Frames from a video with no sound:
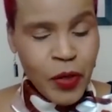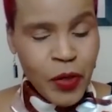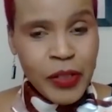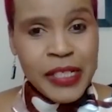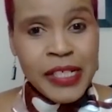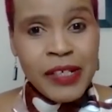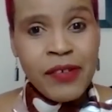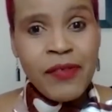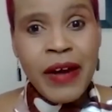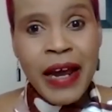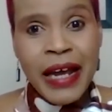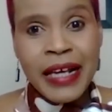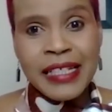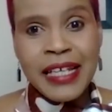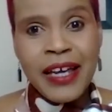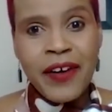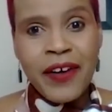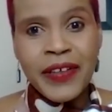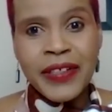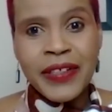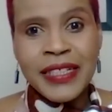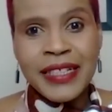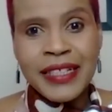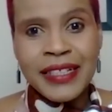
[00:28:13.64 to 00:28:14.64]
direct
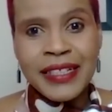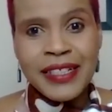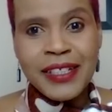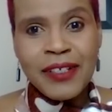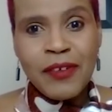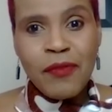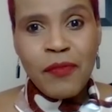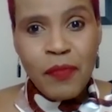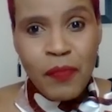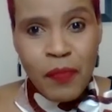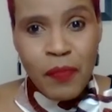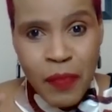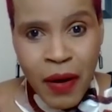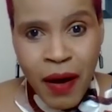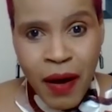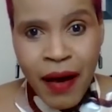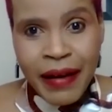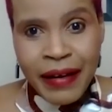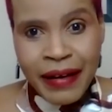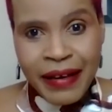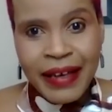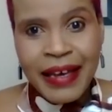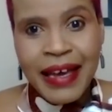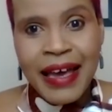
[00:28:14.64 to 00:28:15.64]
heritage.
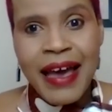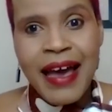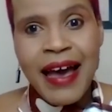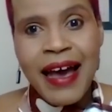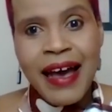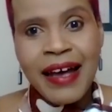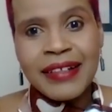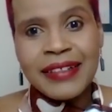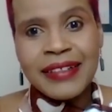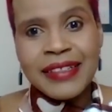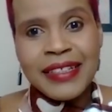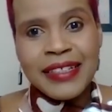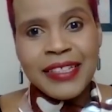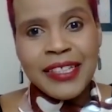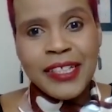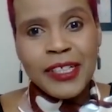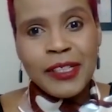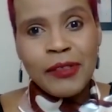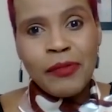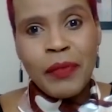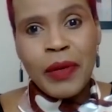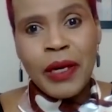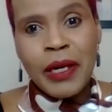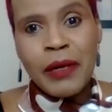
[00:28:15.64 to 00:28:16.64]
My
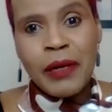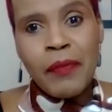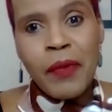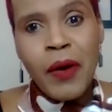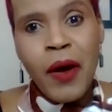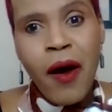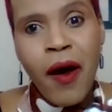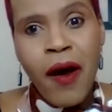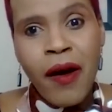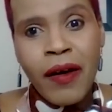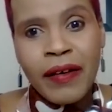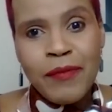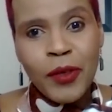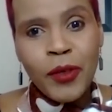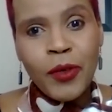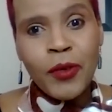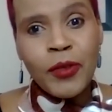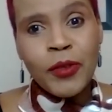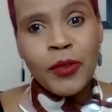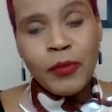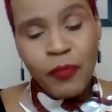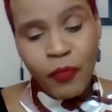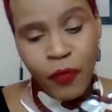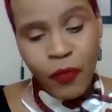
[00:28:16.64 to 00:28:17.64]
ancestors made bark,
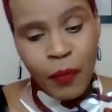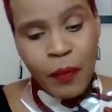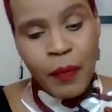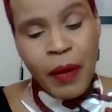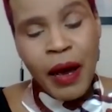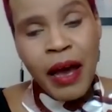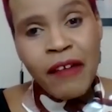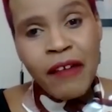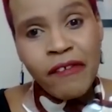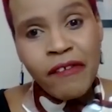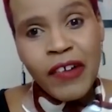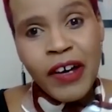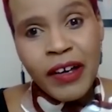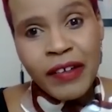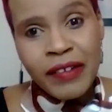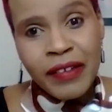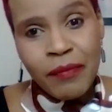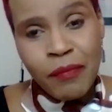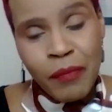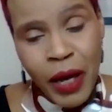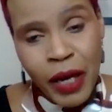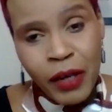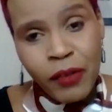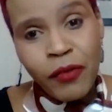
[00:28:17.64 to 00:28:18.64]
because for my
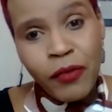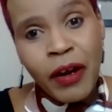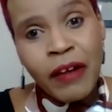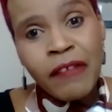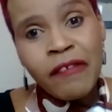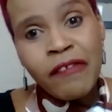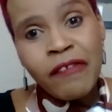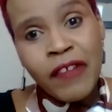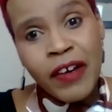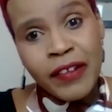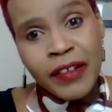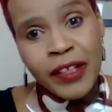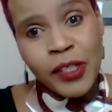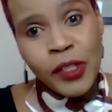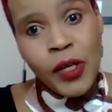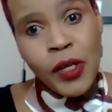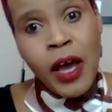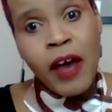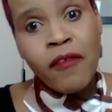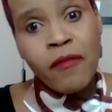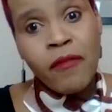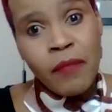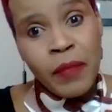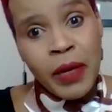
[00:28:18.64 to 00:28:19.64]
grandfather to
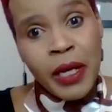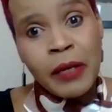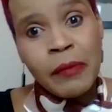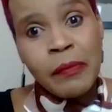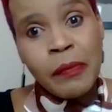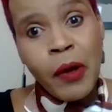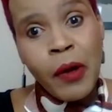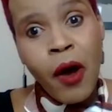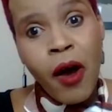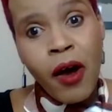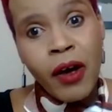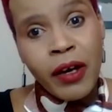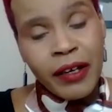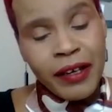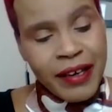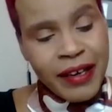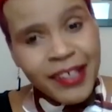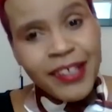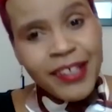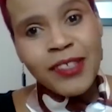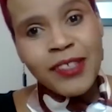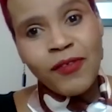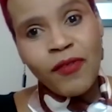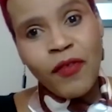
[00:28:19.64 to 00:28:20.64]
have made bark,
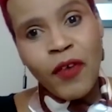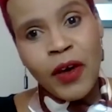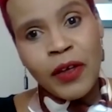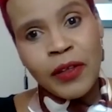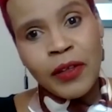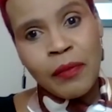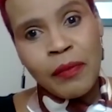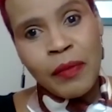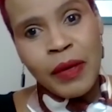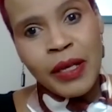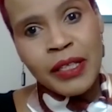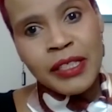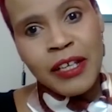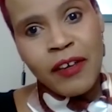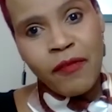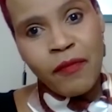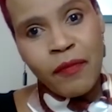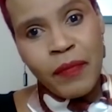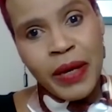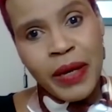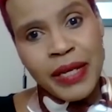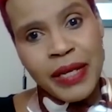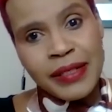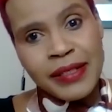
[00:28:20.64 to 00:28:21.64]
his father must have
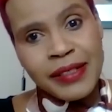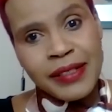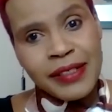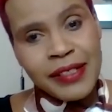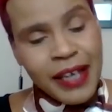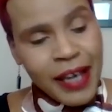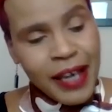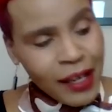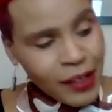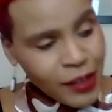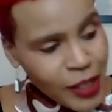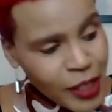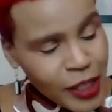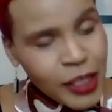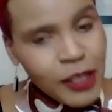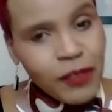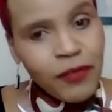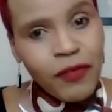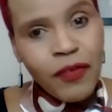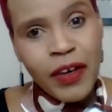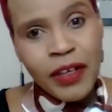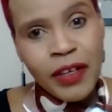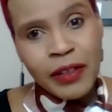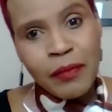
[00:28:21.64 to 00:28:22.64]
made it, and
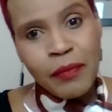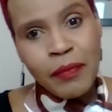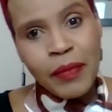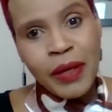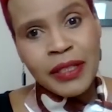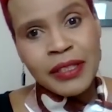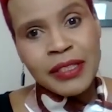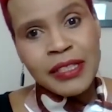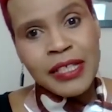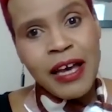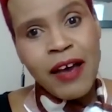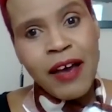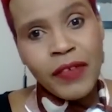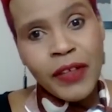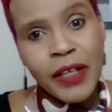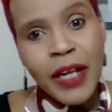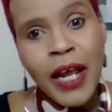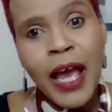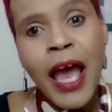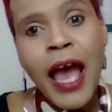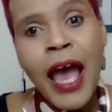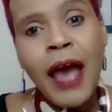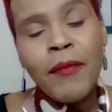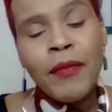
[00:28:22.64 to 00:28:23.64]
his father must have it,
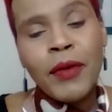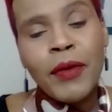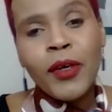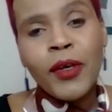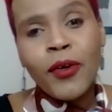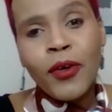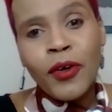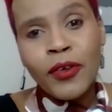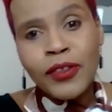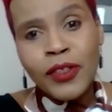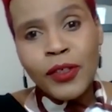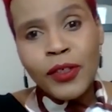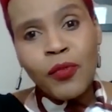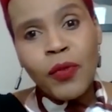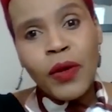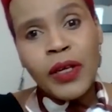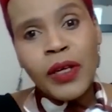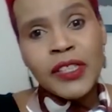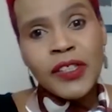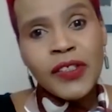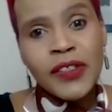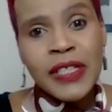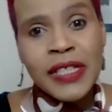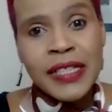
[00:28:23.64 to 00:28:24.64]
because it
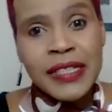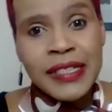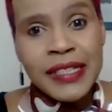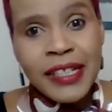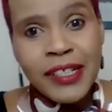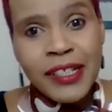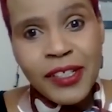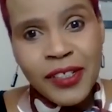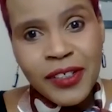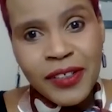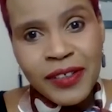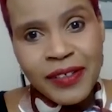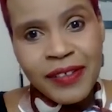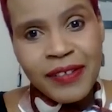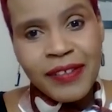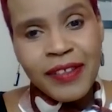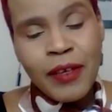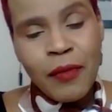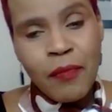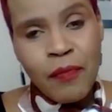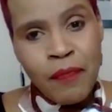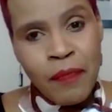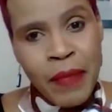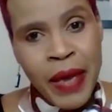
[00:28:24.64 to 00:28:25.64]
was a tradition
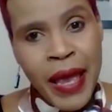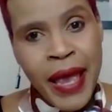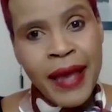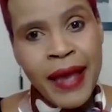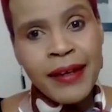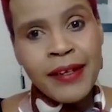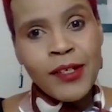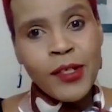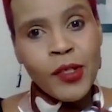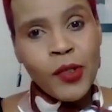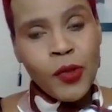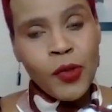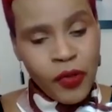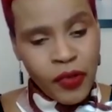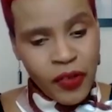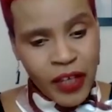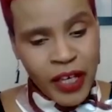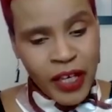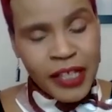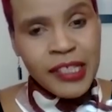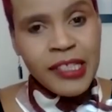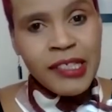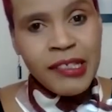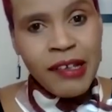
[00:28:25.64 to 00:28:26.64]
that men taught
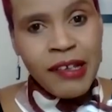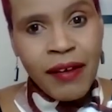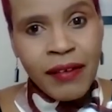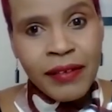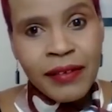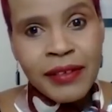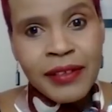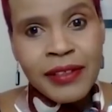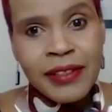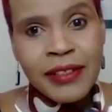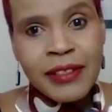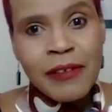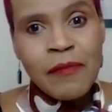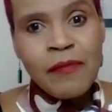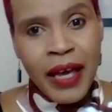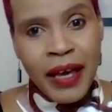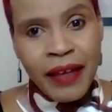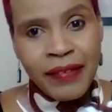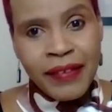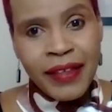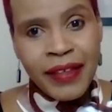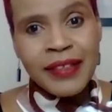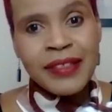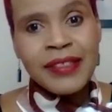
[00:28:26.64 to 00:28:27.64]
their sons,
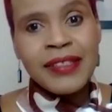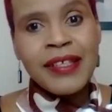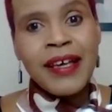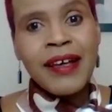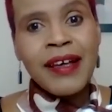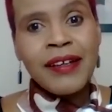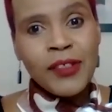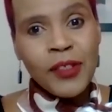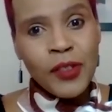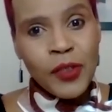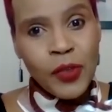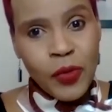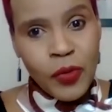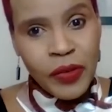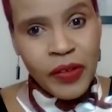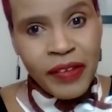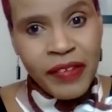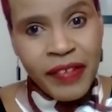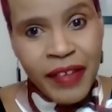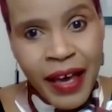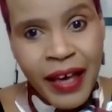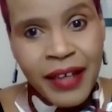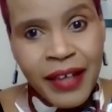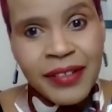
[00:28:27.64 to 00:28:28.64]
and their sons taught
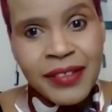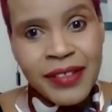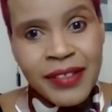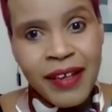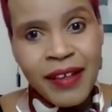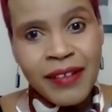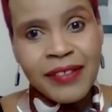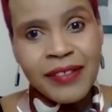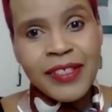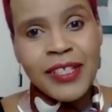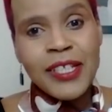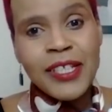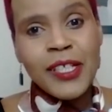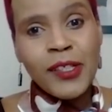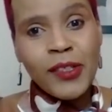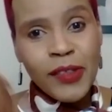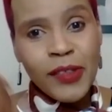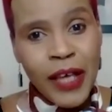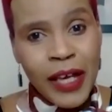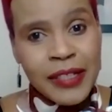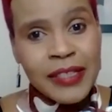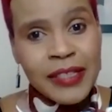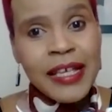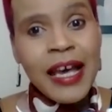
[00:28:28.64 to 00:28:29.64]
their sons, and
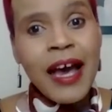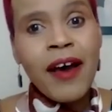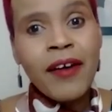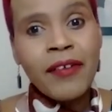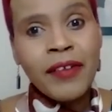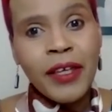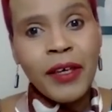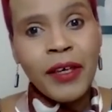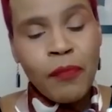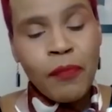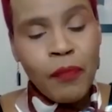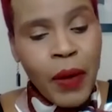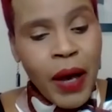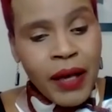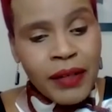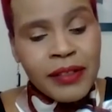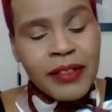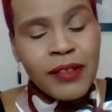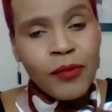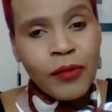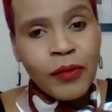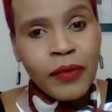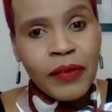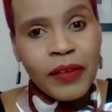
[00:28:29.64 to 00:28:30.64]
that's how they
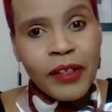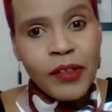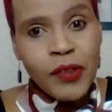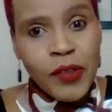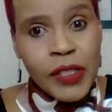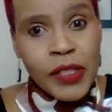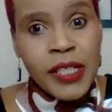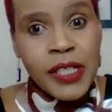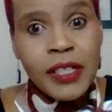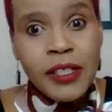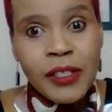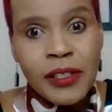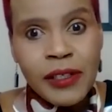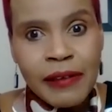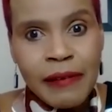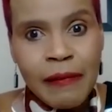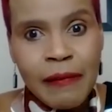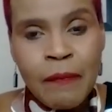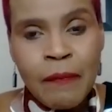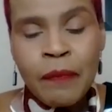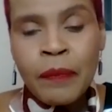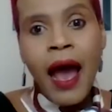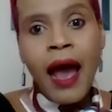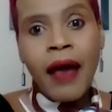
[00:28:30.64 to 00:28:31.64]
passed on the tradition.
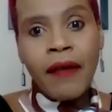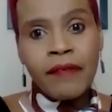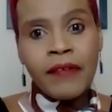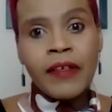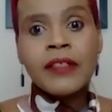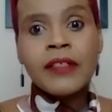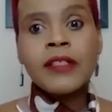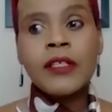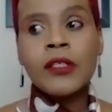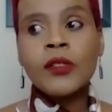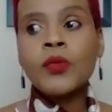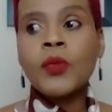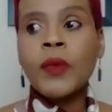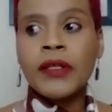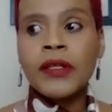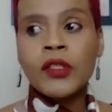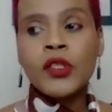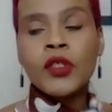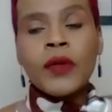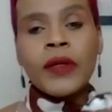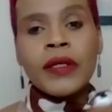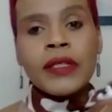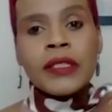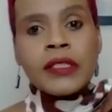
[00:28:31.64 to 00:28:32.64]
And this is
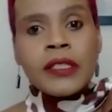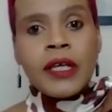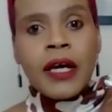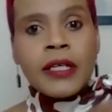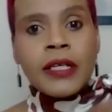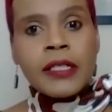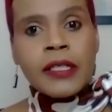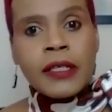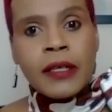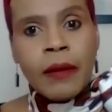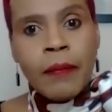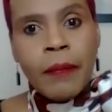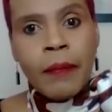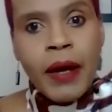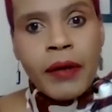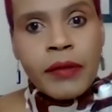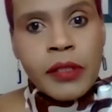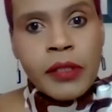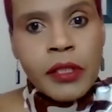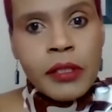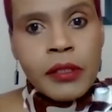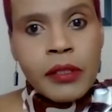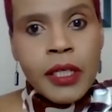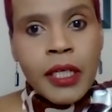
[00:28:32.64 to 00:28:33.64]
what's so exciting about
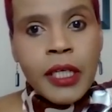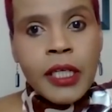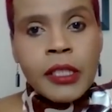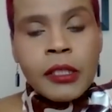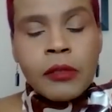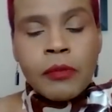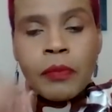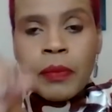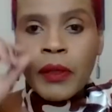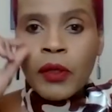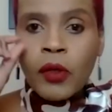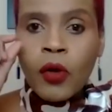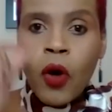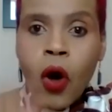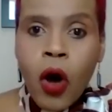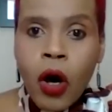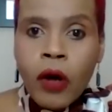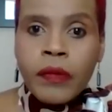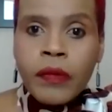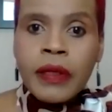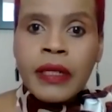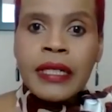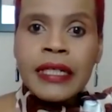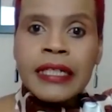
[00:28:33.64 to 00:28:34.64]
it. It's been
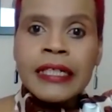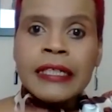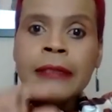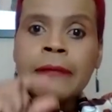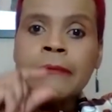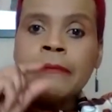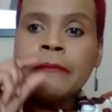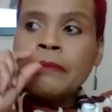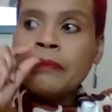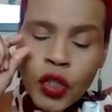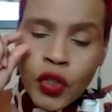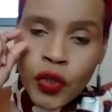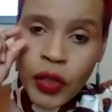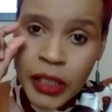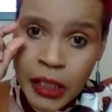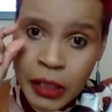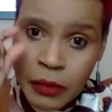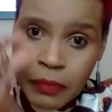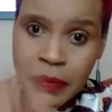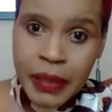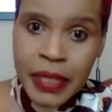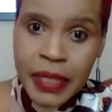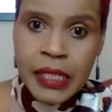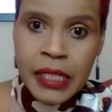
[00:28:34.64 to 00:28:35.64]
orally
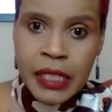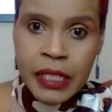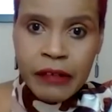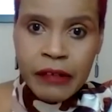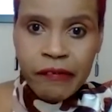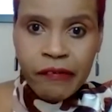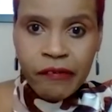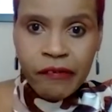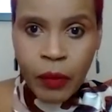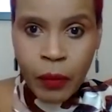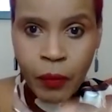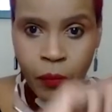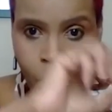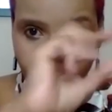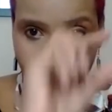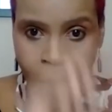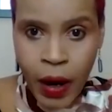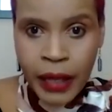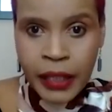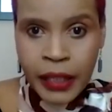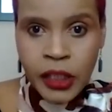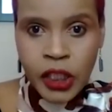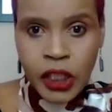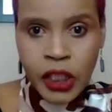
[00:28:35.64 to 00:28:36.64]
transmitted from
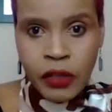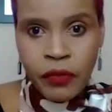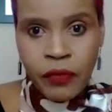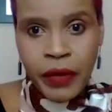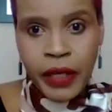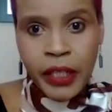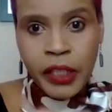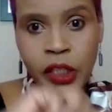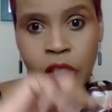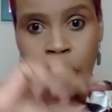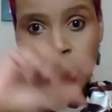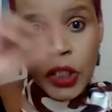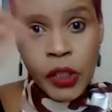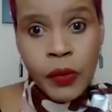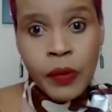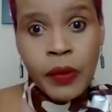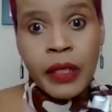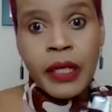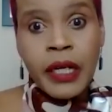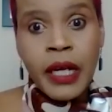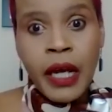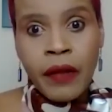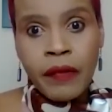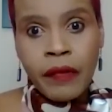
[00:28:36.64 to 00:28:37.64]
one generation to
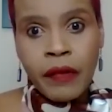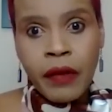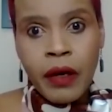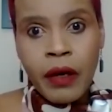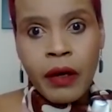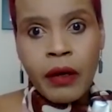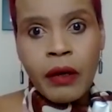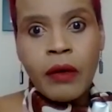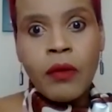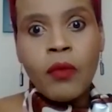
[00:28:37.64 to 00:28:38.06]
another.